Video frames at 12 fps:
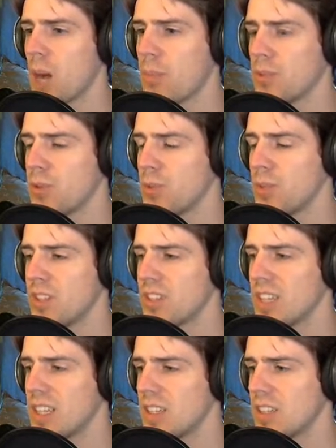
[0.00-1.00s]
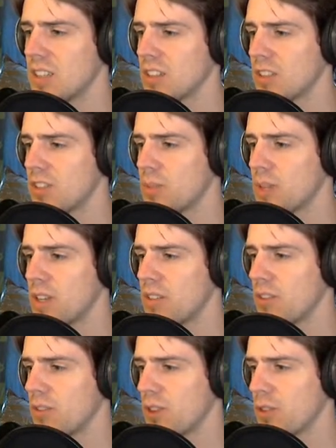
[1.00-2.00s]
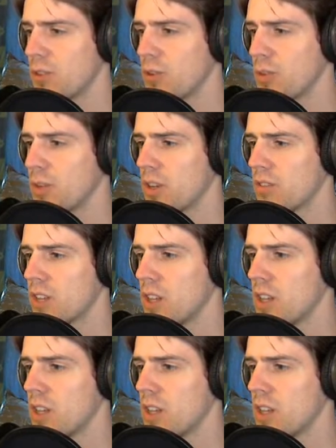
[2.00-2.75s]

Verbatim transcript: up to be ascend and not space, that really throws me off.